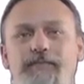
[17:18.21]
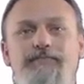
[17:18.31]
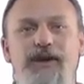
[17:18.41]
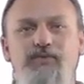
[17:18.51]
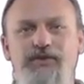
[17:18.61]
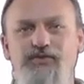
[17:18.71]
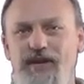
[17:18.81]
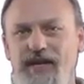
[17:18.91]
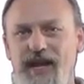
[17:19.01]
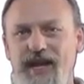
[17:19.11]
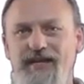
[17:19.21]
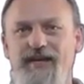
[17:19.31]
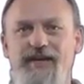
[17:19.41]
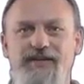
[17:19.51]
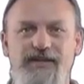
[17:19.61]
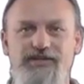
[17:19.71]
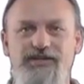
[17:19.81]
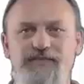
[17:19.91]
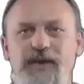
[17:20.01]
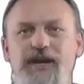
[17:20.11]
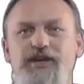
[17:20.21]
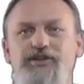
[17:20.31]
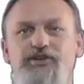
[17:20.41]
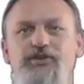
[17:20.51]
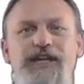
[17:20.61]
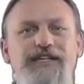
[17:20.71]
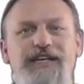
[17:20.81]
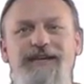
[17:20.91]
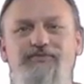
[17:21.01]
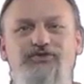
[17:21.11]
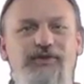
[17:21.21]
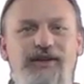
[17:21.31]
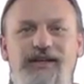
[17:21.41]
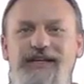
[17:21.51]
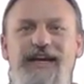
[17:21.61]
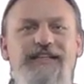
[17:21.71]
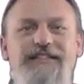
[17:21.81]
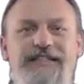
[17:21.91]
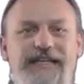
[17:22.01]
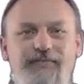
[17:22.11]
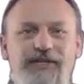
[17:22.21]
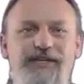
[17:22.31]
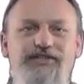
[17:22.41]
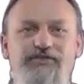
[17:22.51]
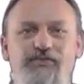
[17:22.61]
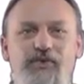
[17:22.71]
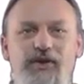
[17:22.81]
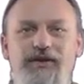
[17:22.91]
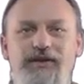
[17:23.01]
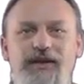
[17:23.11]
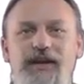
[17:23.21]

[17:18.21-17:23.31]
But with Related Edition, you can keep drilling as deeply as you want.